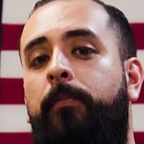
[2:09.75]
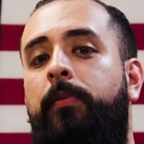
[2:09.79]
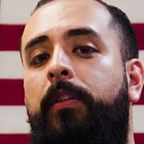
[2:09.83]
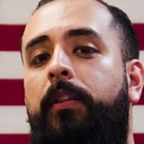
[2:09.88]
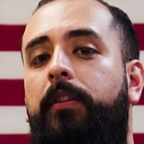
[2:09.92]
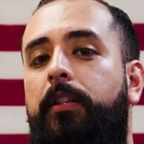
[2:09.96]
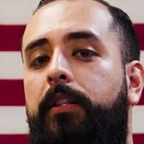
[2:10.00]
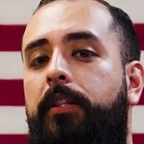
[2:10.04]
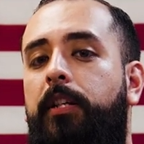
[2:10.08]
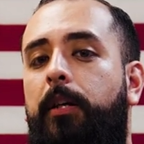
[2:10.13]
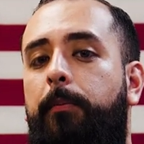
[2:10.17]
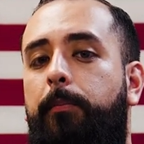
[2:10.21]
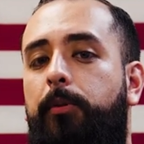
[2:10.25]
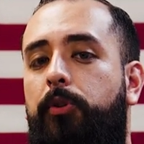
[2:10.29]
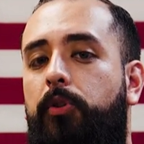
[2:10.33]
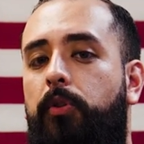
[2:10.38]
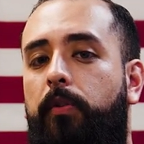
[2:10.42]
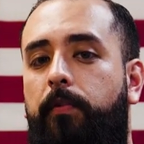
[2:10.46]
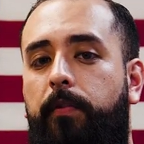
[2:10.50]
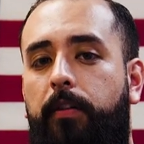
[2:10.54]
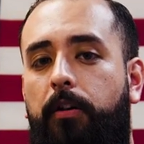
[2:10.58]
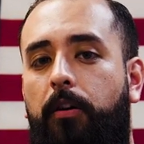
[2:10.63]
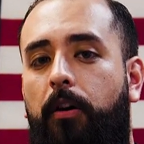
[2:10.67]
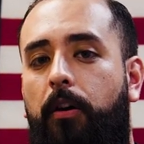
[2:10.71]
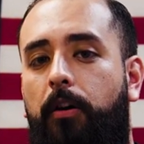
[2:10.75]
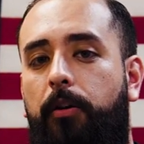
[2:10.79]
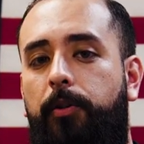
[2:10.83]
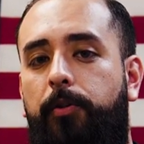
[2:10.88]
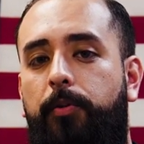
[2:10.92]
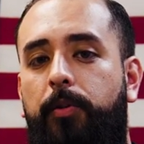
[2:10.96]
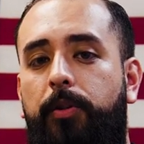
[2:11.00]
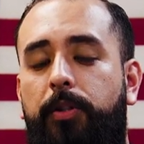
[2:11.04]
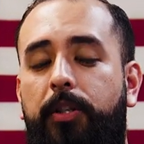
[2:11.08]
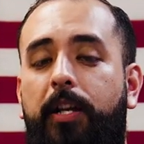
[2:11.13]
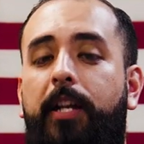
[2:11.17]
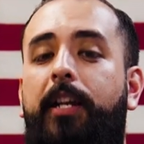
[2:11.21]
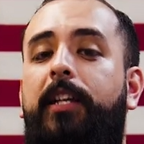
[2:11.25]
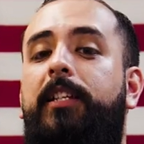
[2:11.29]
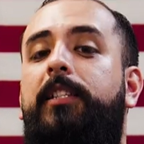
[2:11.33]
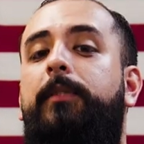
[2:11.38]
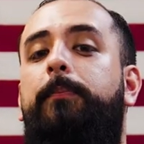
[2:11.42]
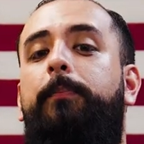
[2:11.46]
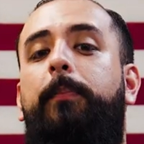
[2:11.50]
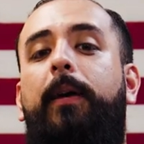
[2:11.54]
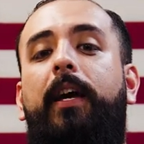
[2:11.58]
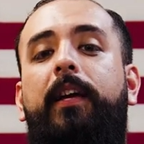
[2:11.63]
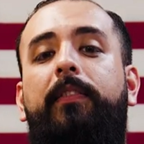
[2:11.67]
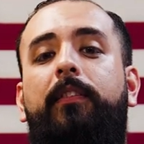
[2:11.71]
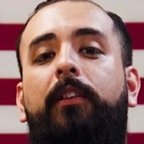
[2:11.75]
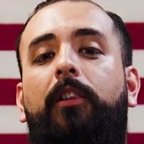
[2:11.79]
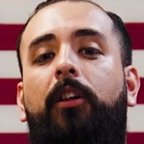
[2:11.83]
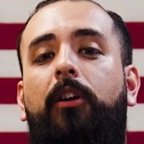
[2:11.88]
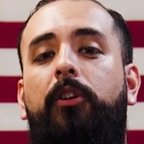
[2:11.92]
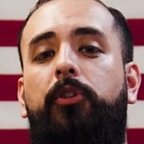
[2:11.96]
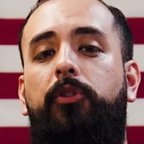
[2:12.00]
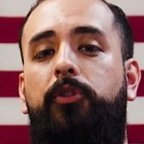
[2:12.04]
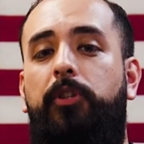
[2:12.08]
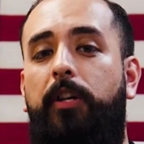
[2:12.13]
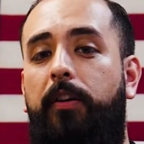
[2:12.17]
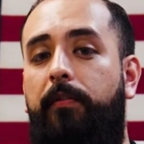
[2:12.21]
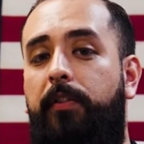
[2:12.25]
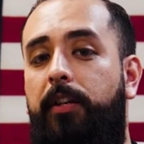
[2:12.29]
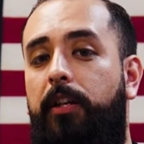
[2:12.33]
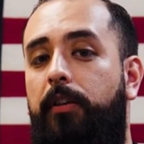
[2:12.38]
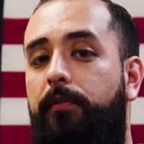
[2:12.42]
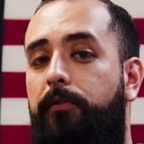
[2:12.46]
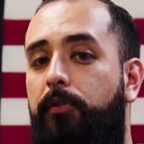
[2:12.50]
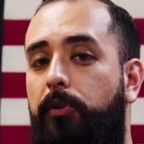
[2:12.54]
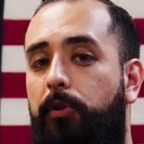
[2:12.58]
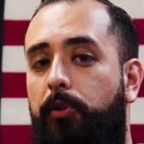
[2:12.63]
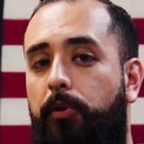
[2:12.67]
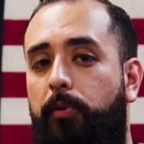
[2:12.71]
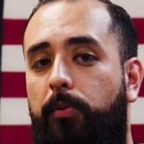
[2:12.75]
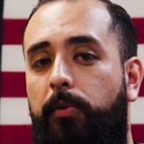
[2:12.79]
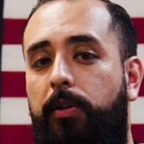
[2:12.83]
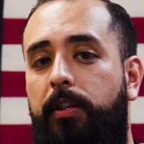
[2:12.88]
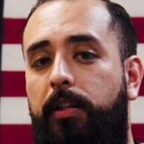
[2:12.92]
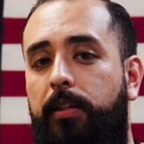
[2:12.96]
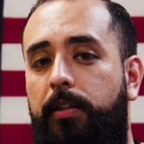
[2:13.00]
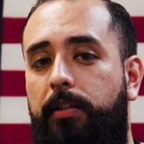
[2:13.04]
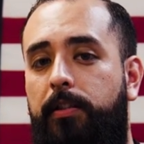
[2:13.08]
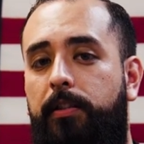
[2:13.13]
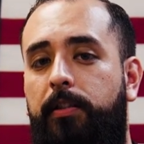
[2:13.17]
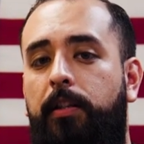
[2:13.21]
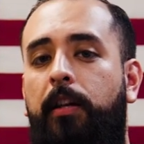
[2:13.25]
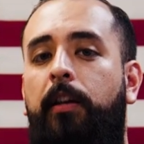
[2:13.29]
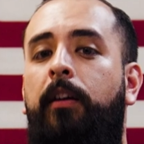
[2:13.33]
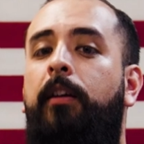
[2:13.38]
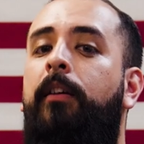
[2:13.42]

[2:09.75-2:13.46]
the temperature of the cartridge and expand the longevity of your grease.